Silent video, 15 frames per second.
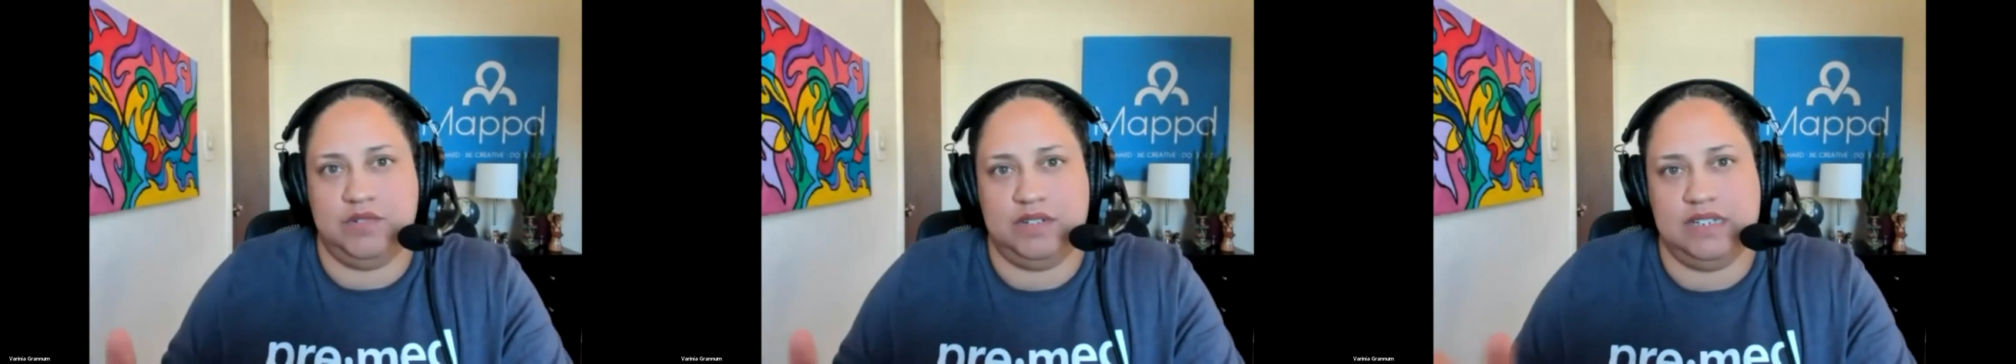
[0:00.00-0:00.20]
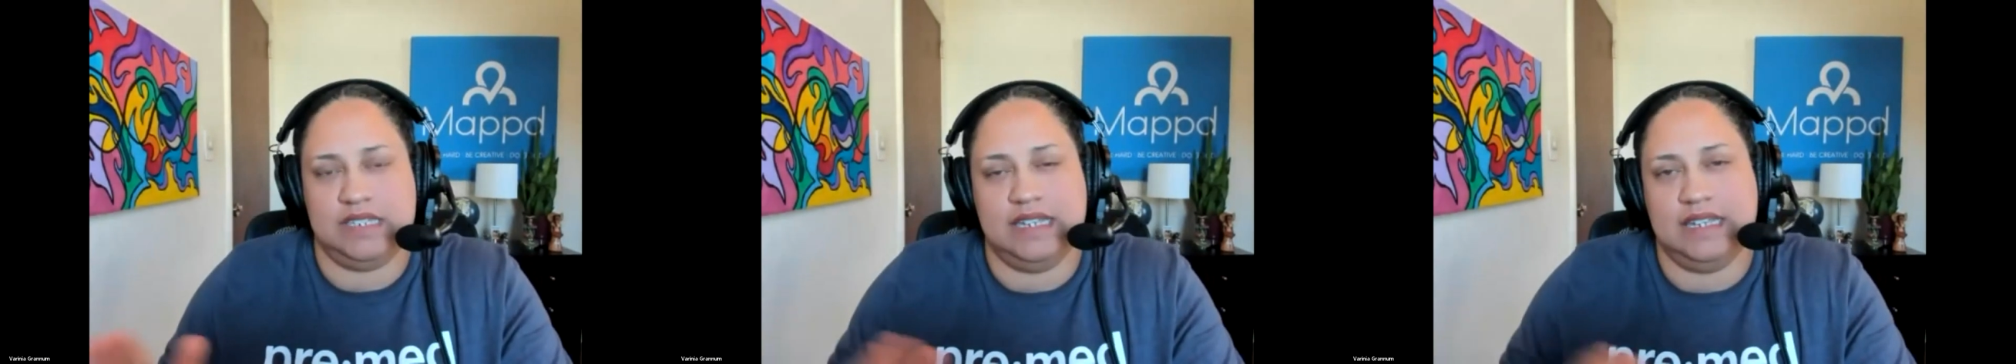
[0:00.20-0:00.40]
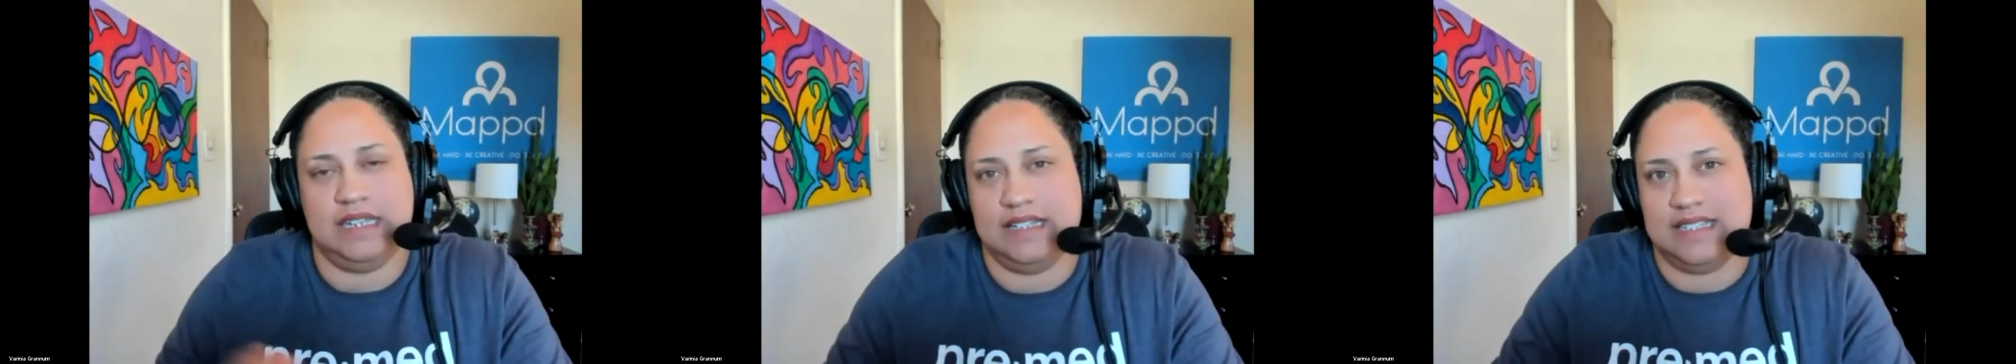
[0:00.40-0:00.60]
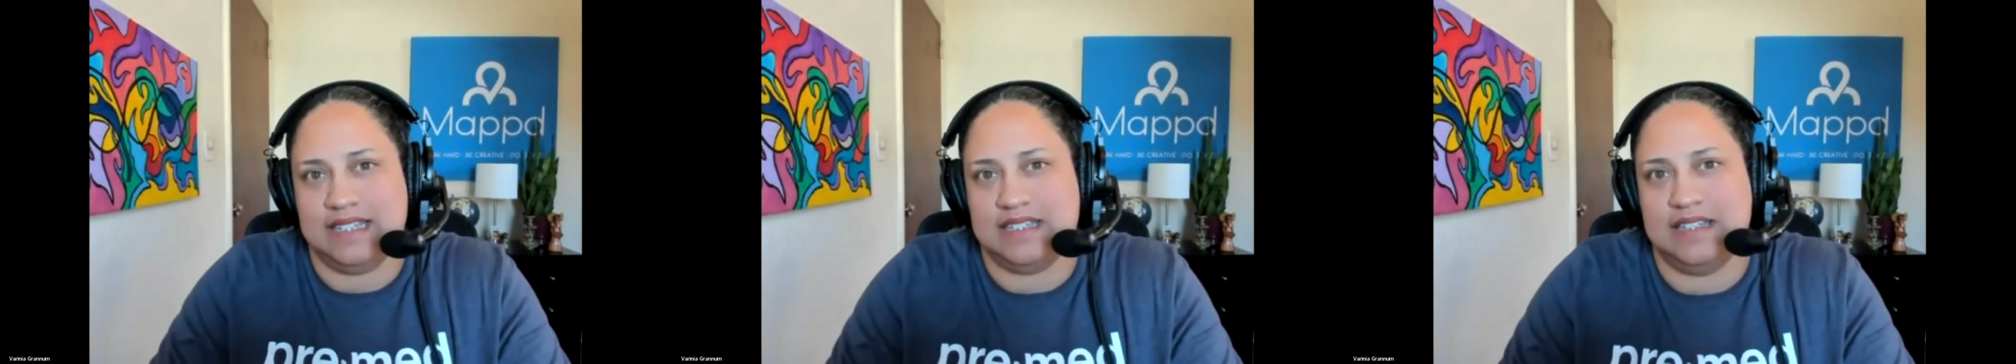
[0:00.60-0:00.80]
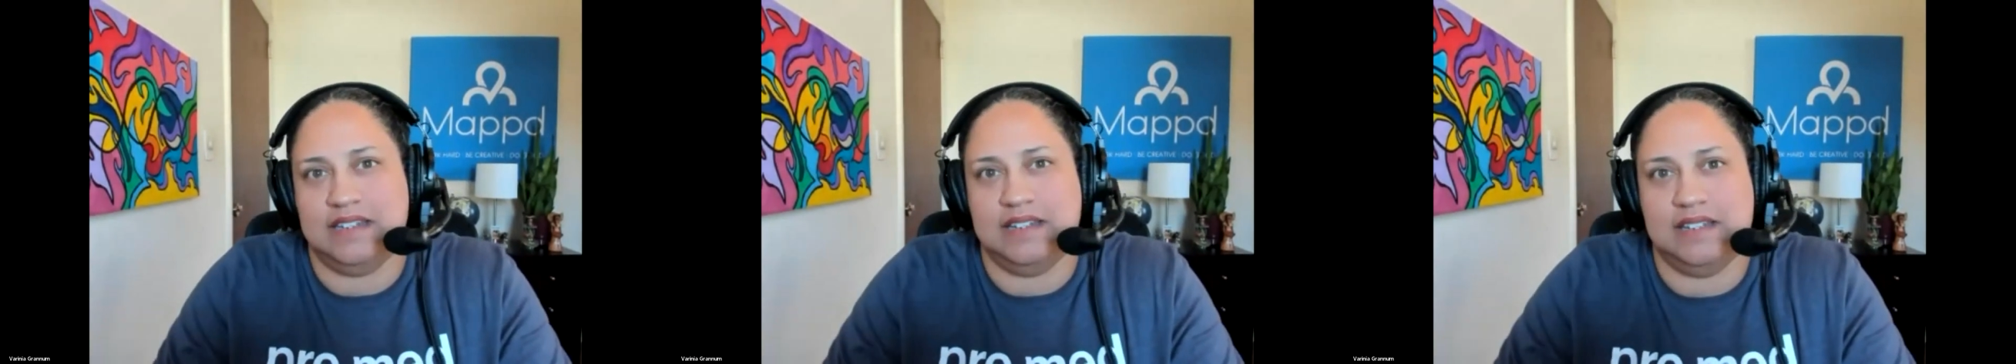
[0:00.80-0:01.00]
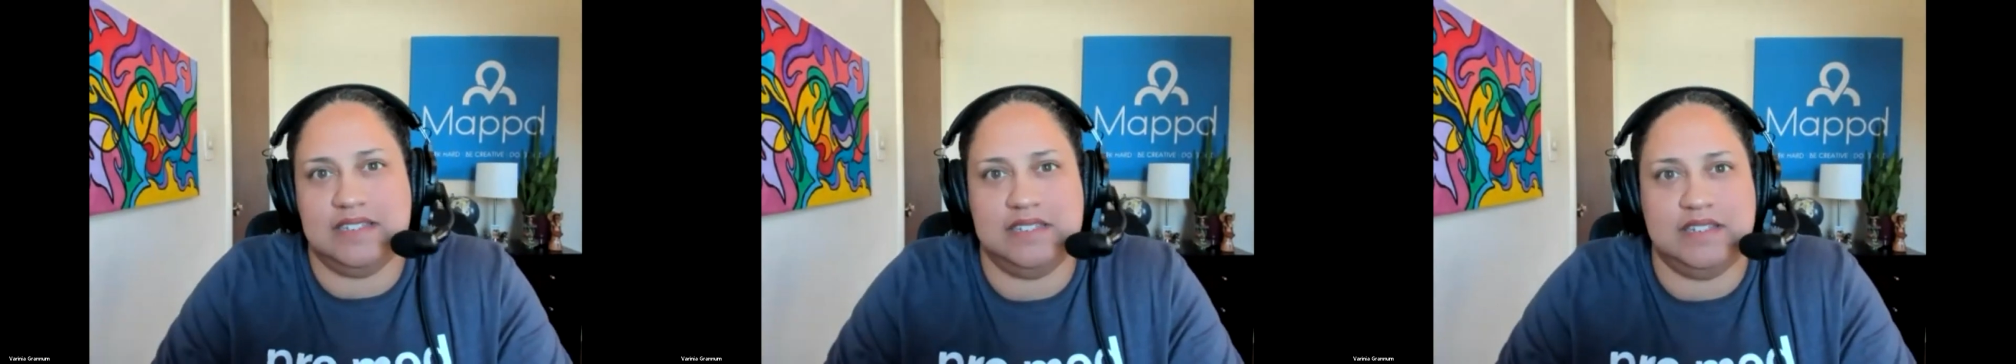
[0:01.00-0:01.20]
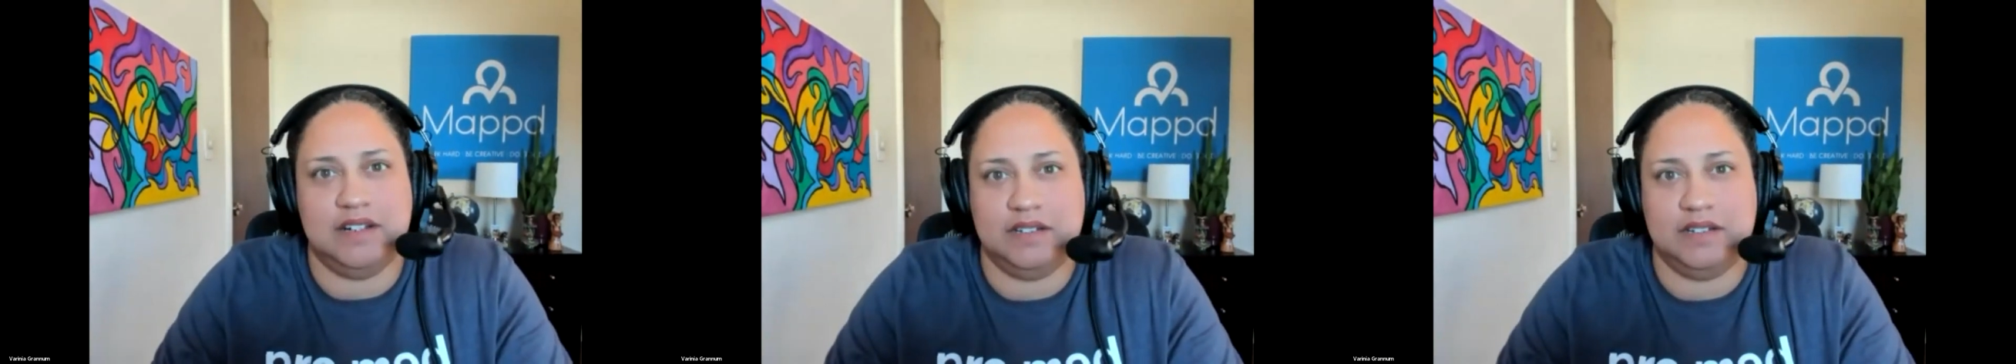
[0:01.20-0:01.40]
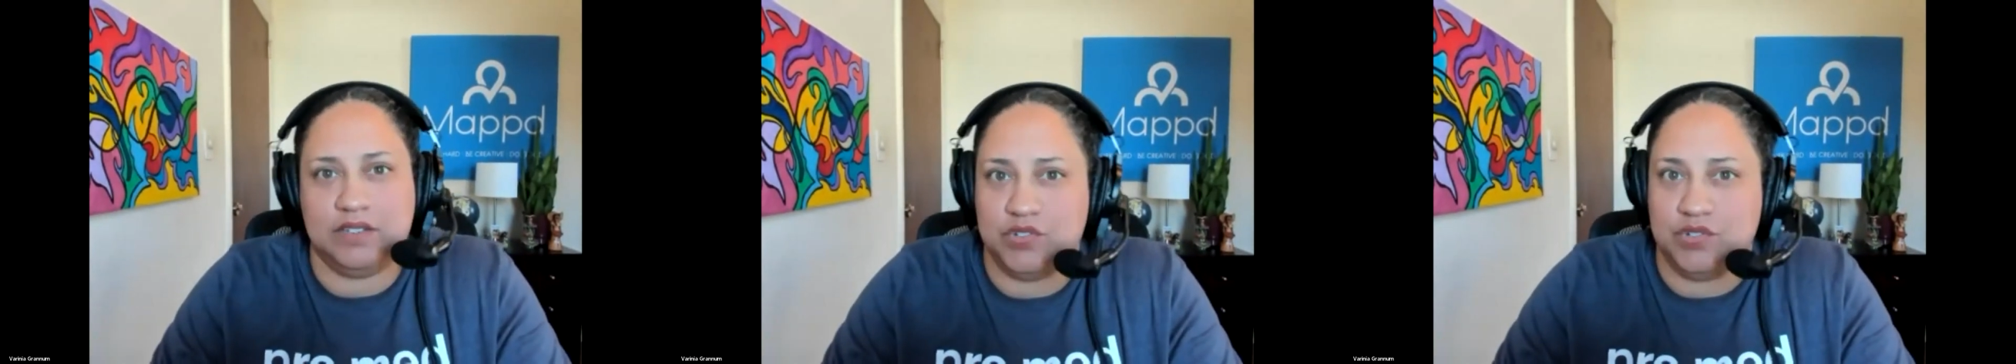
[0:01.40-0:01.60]
in the science. That's not
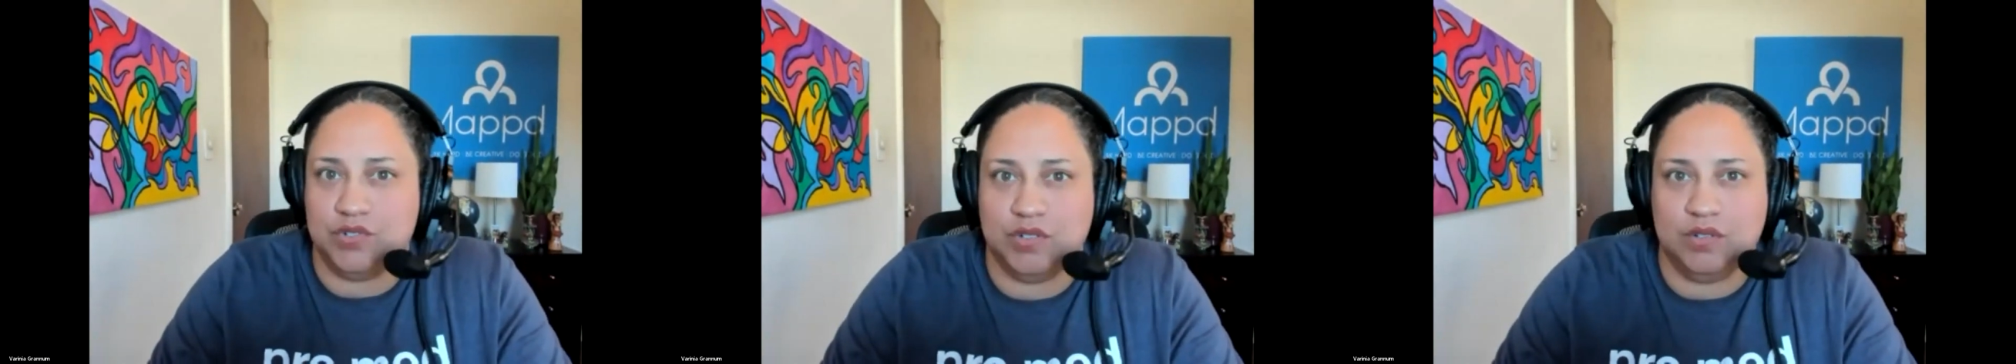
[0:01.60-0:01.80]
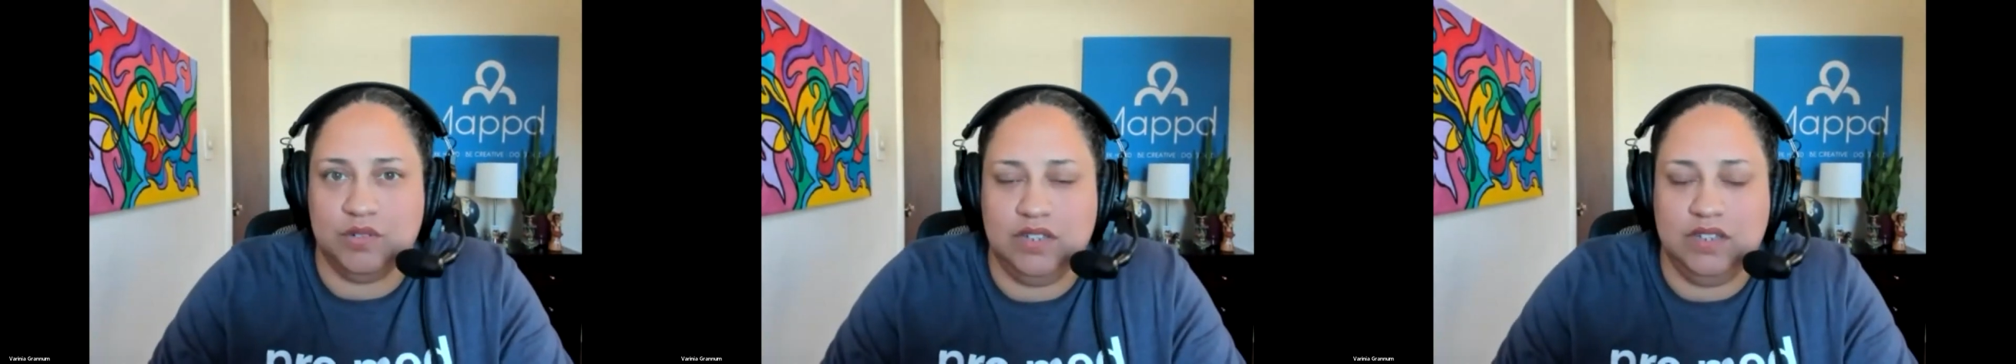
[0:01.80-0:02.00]
necessarily true.